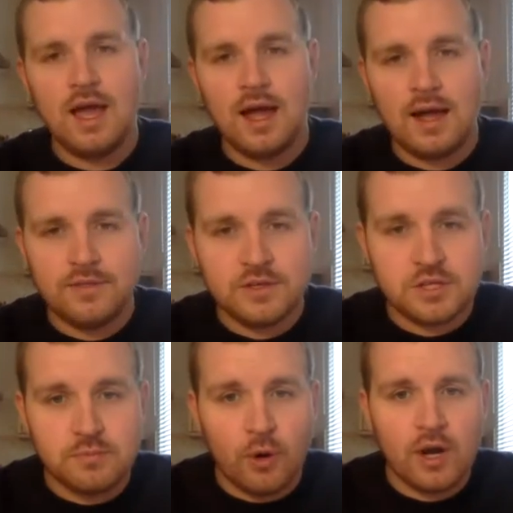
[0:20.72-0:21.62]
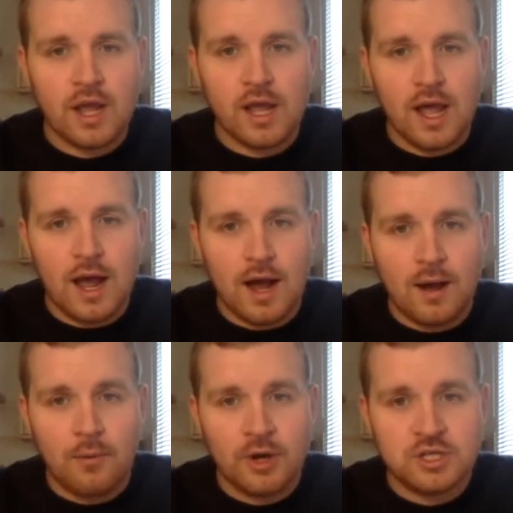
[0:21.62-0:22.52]
And this morning I
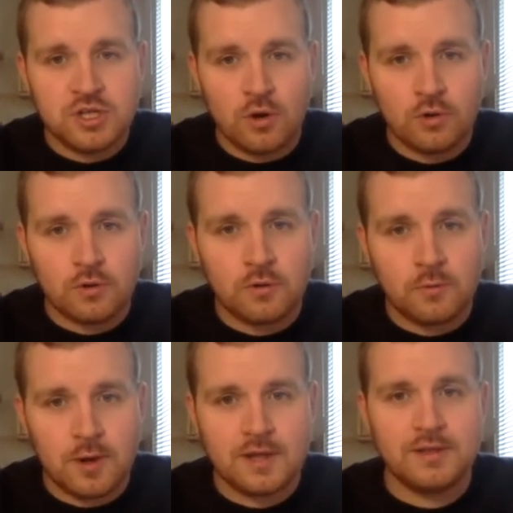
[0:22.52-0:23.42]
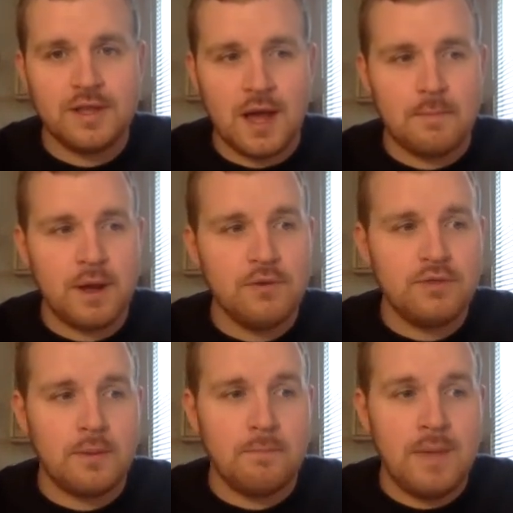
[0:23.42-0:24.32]
want to talk quickly about
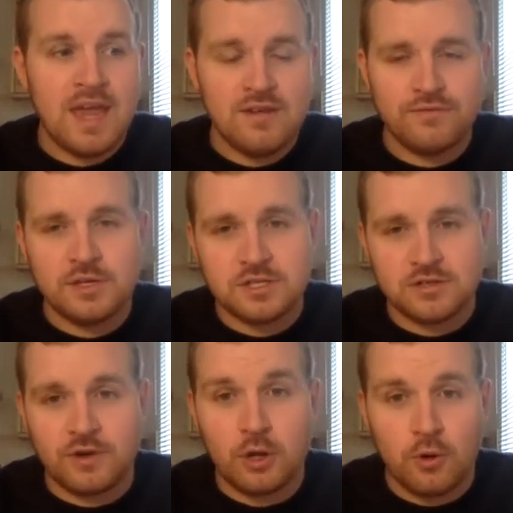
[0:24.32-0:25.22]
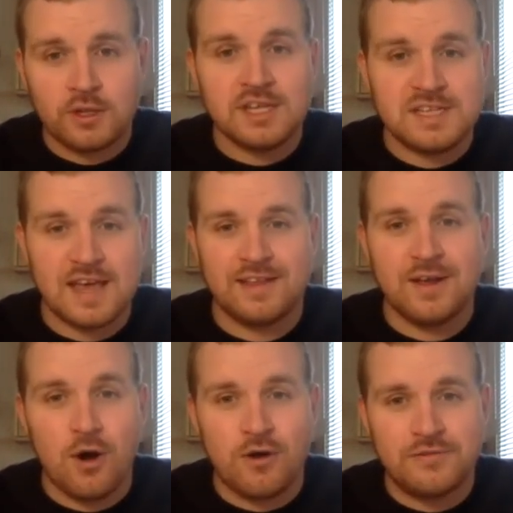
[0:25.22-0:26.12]
the benefits of a godly telling
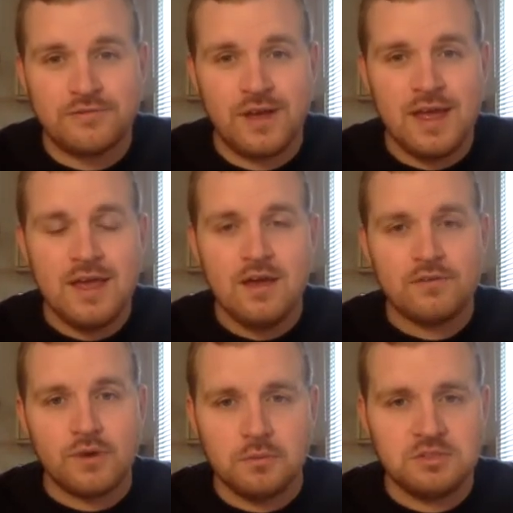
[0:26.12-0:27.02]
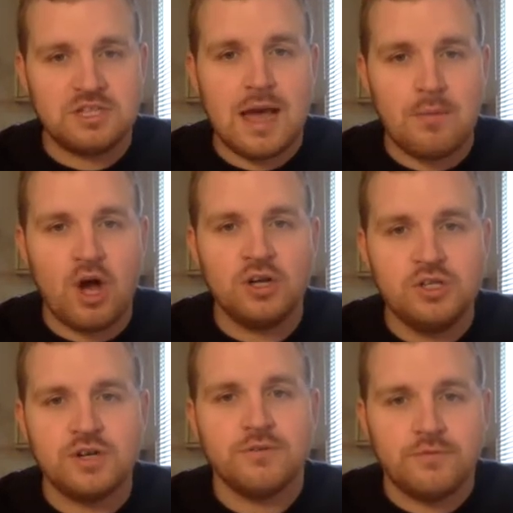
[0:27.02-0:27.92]
off from Psalm
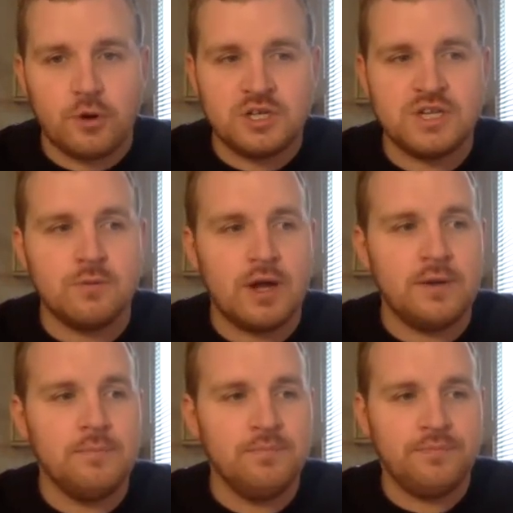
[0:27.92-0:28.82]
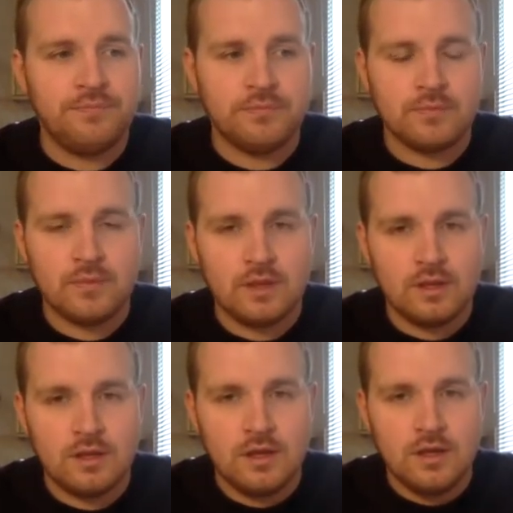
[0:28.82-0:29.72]
141.
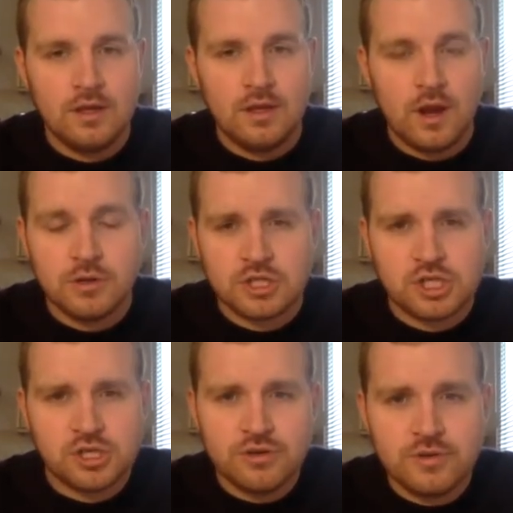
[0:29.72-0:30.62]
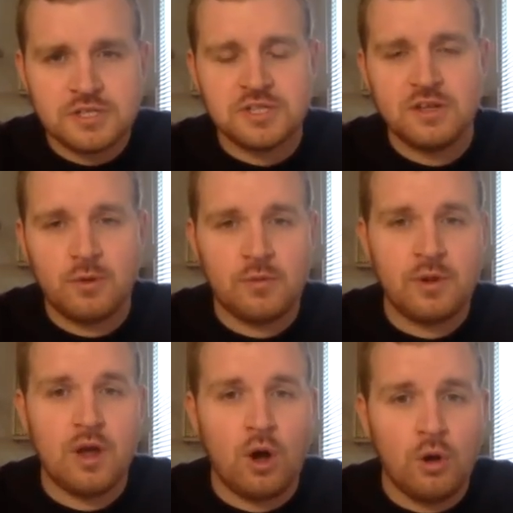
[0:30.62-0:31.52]
Now it's true, isn't it, that
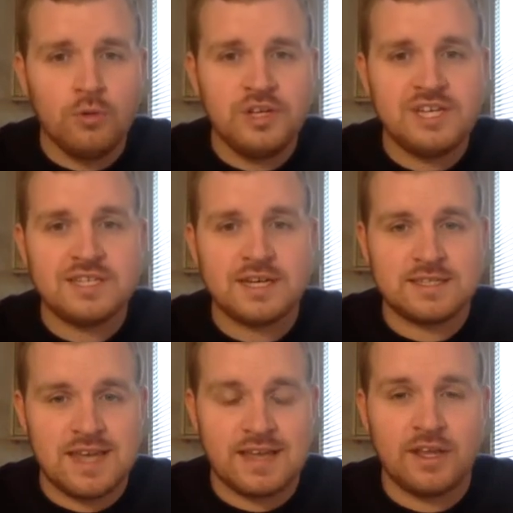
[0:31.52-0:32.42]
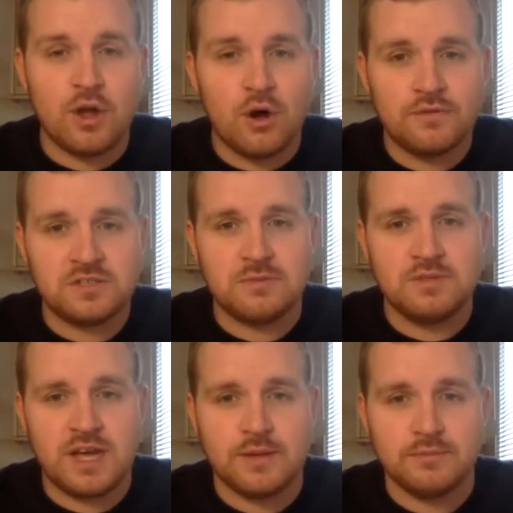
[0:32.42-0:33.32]
we all need a telling off
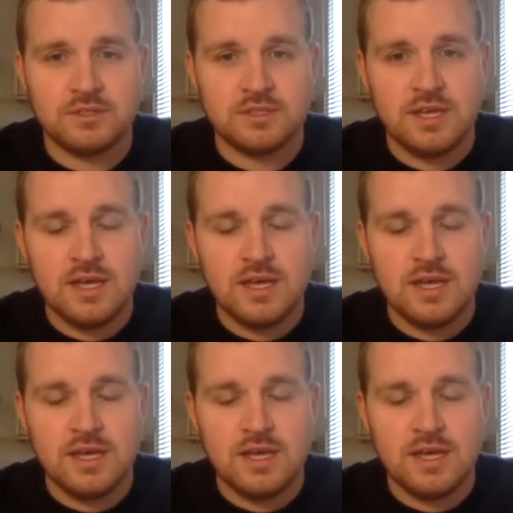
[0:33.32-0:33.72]
sometimes.